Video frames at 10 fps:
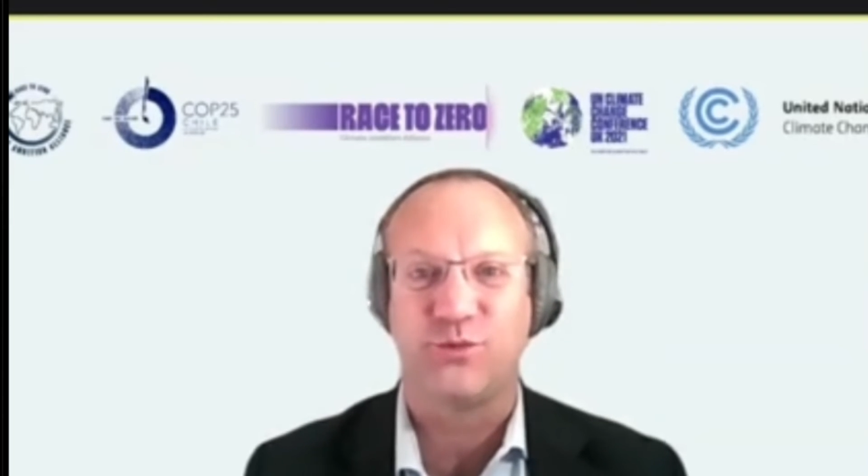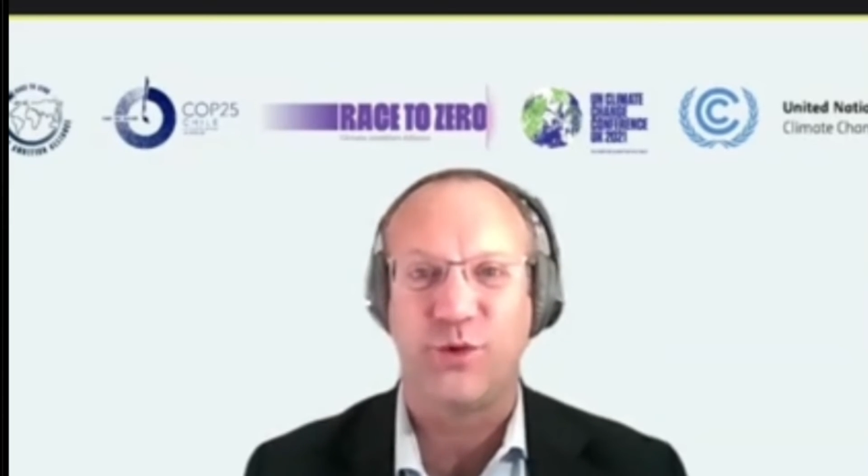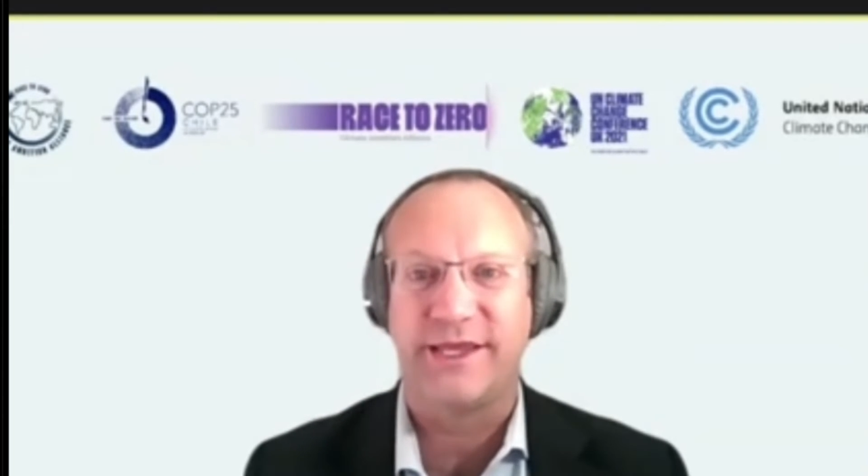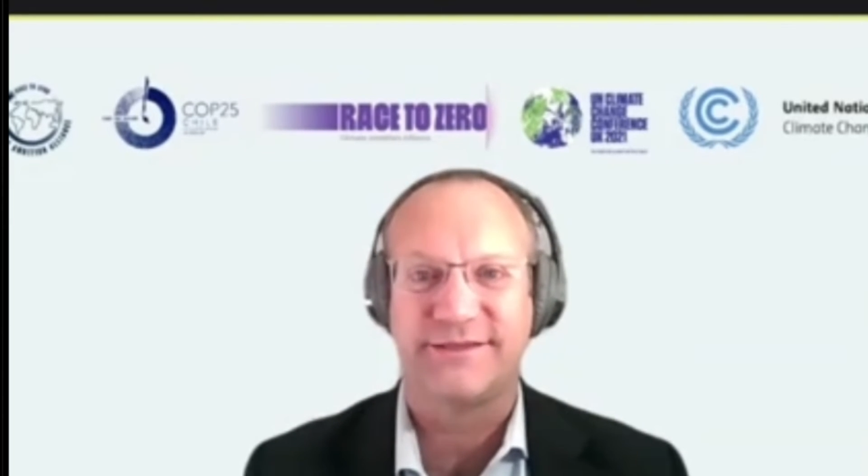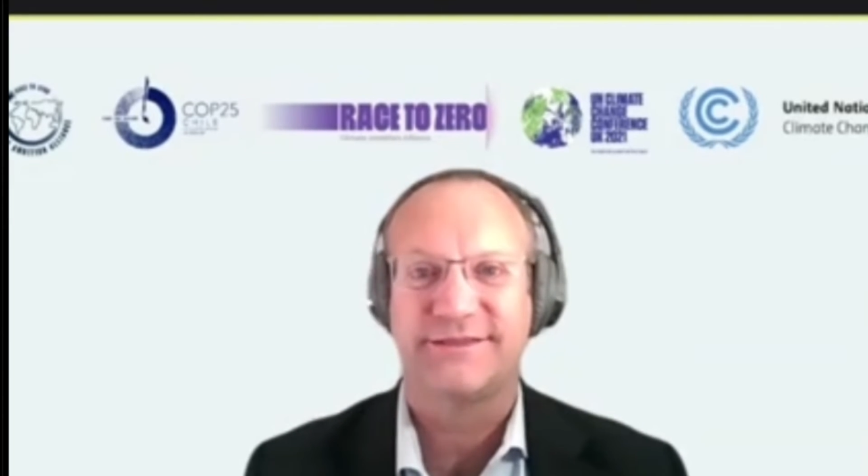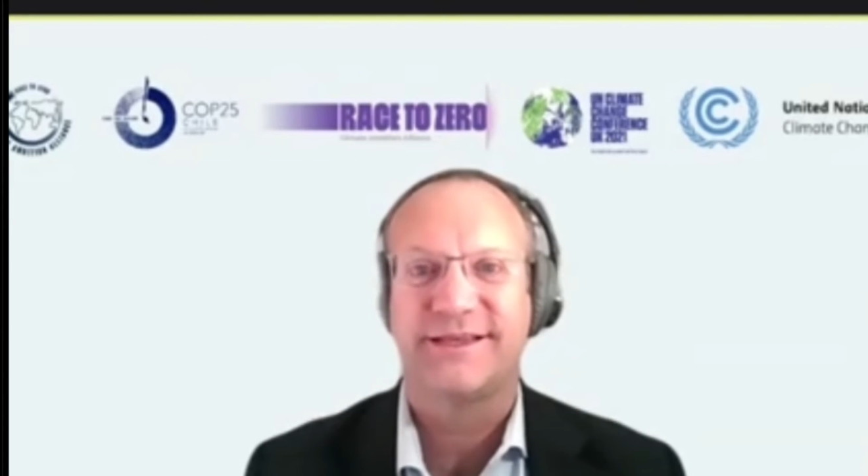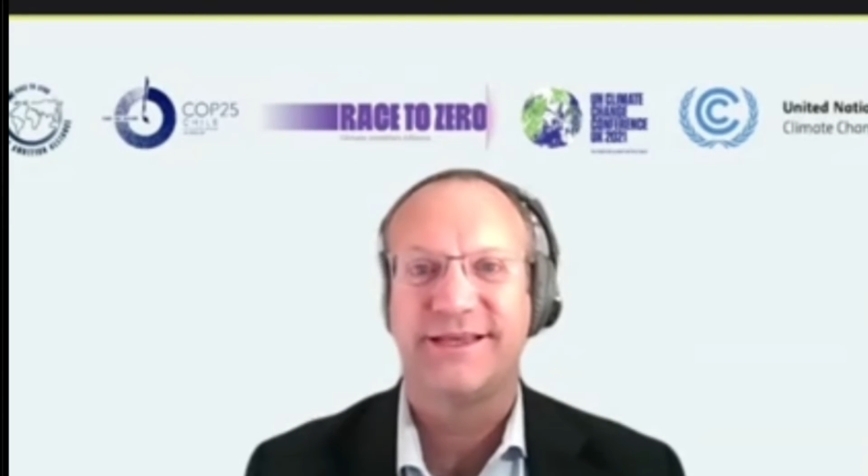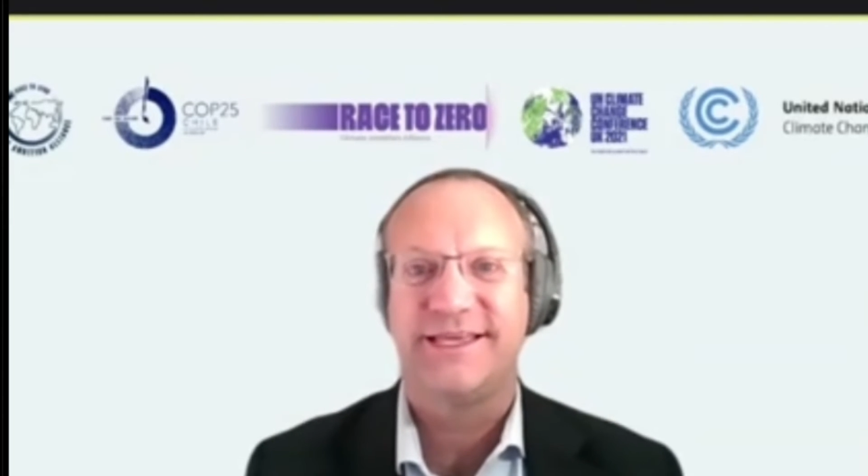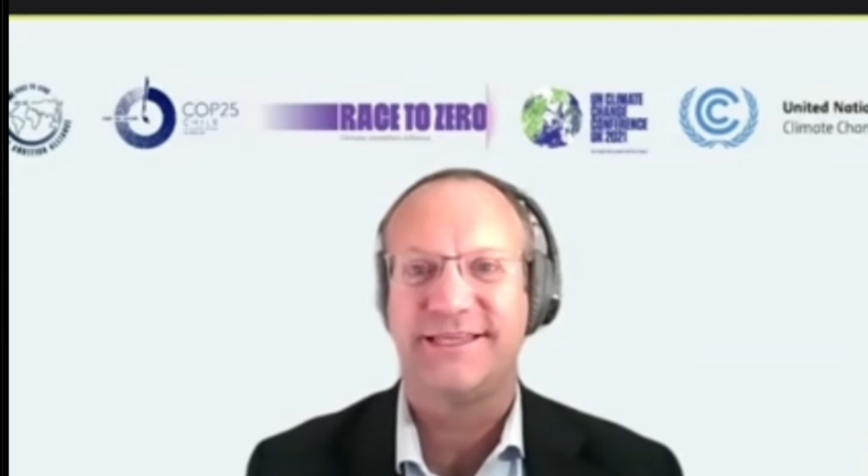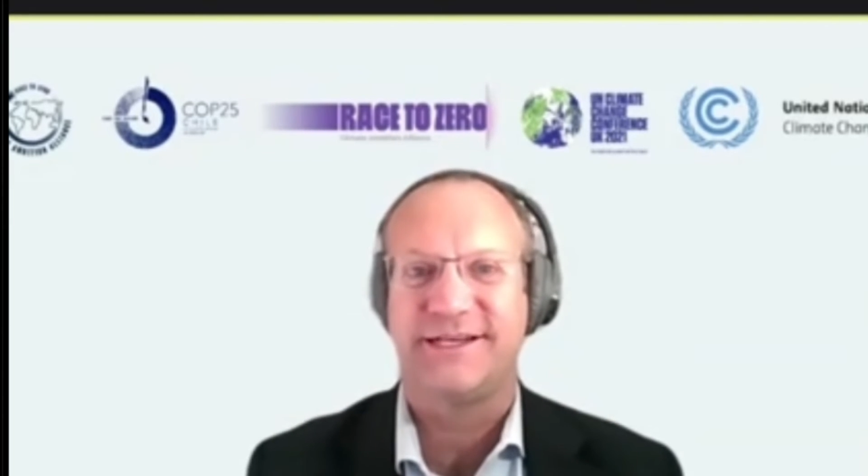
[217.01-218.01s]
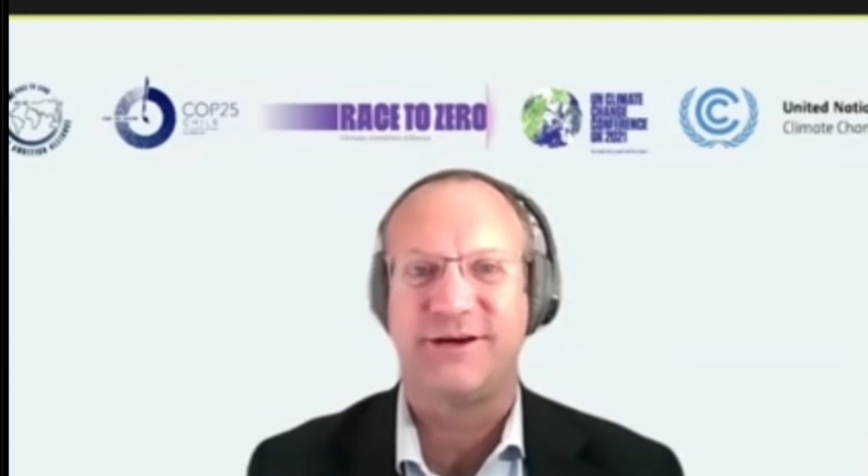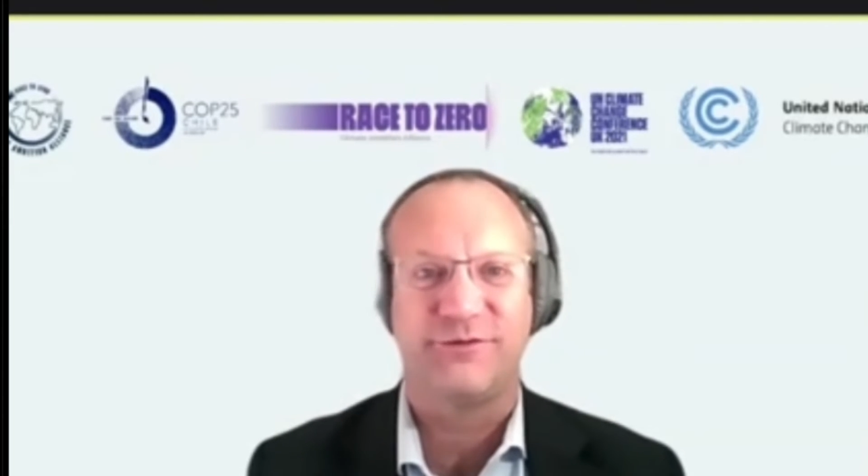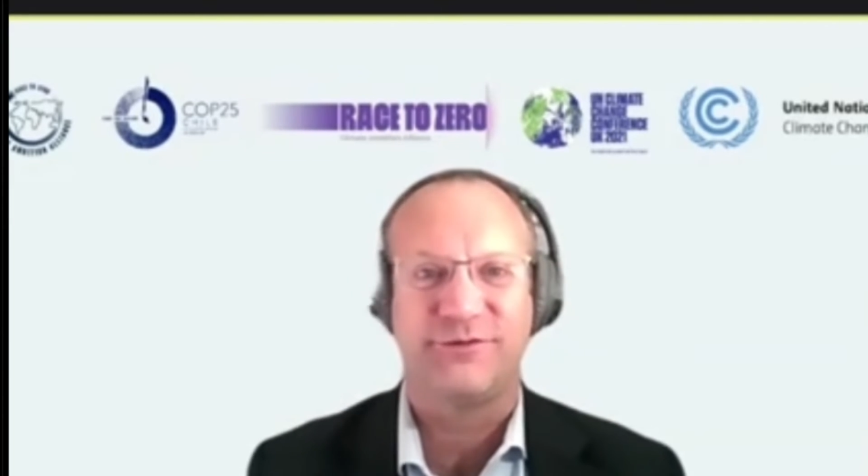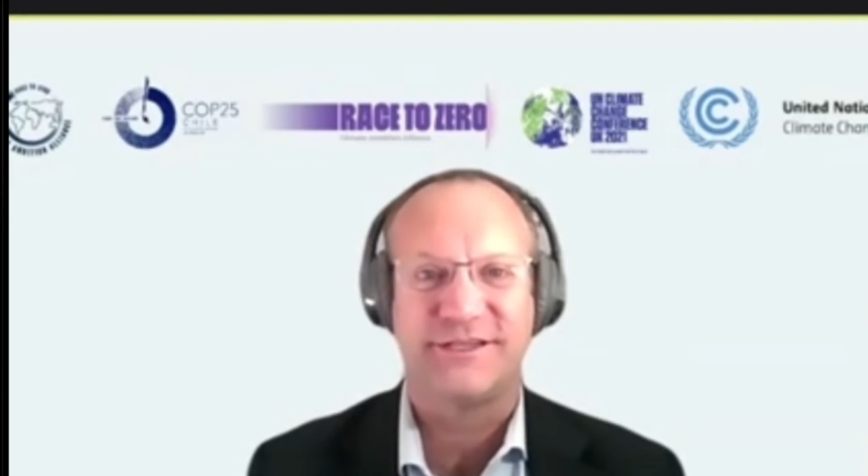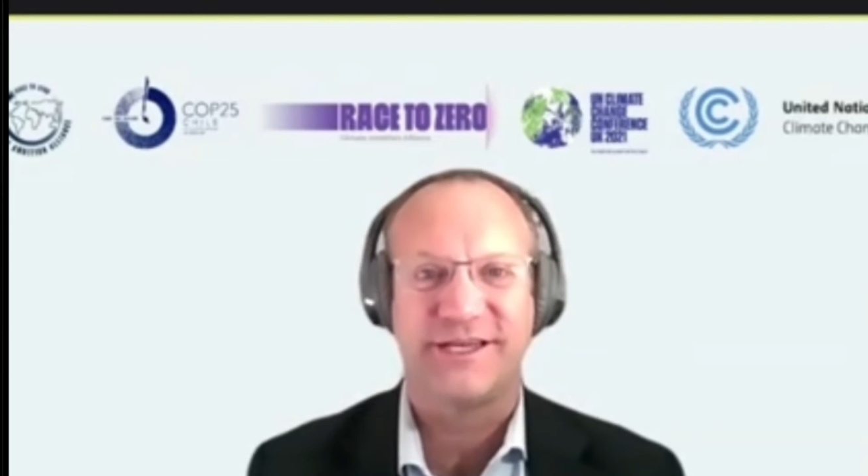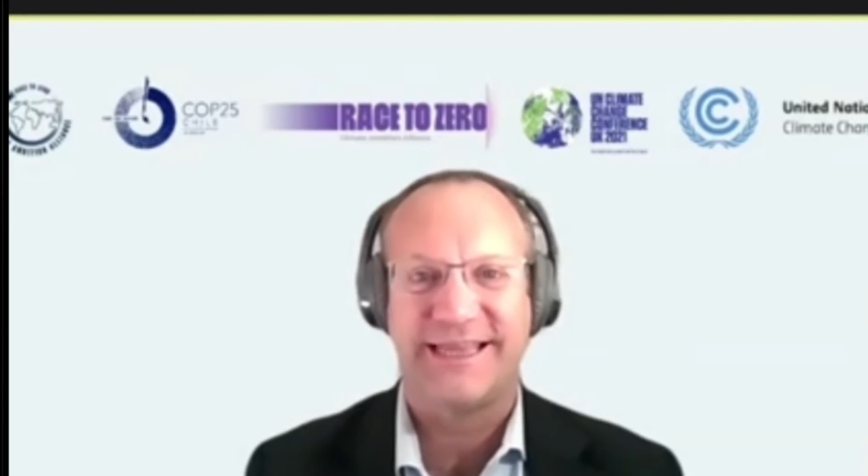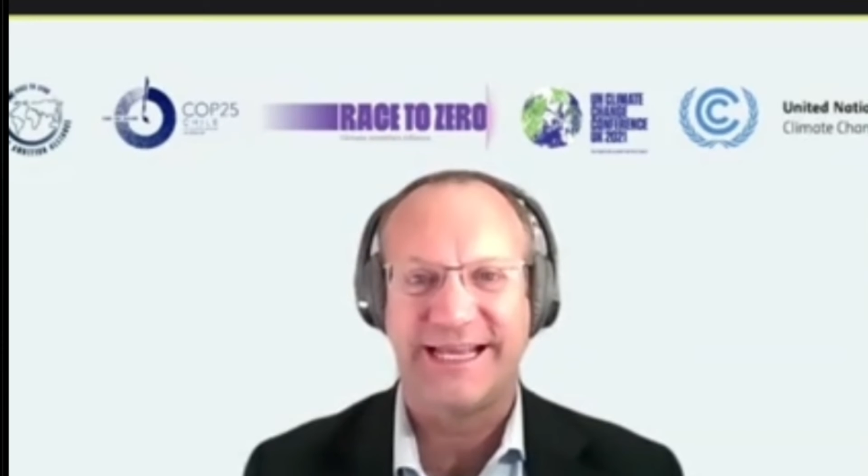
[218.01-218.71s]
waste is an error of design